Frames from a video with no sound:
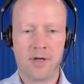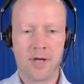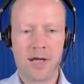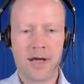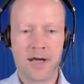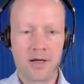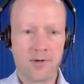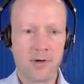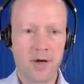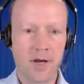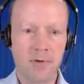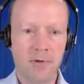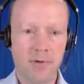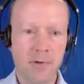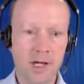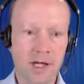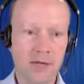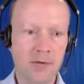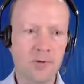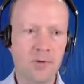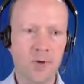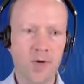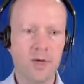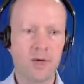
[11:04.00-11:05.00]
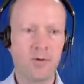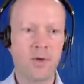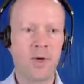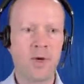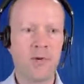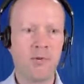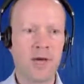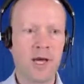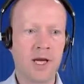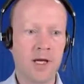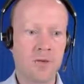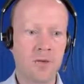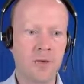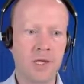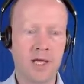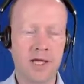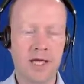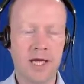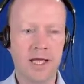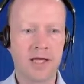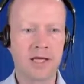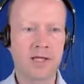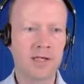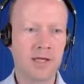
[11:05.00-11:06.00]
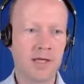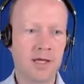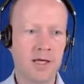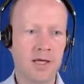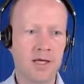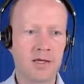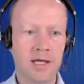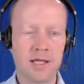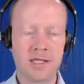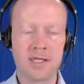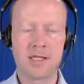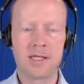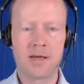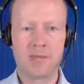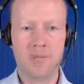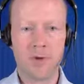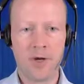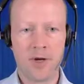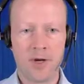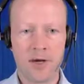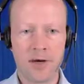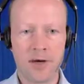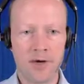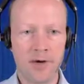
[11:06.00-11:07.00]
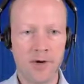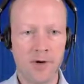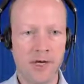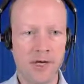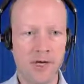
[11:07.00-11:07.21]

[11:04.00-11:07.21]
agreement we made with that supplier.